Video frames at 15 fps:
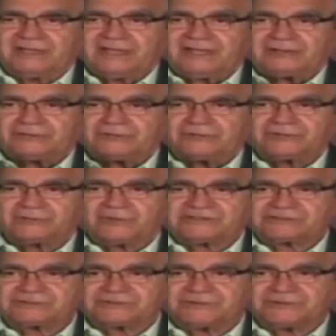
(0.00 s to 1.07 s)
at
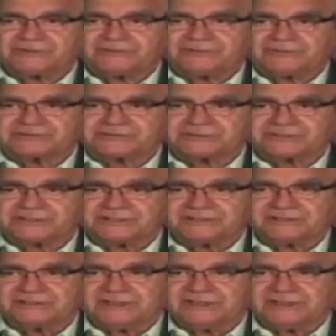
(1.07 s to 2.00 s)
Northwestern University.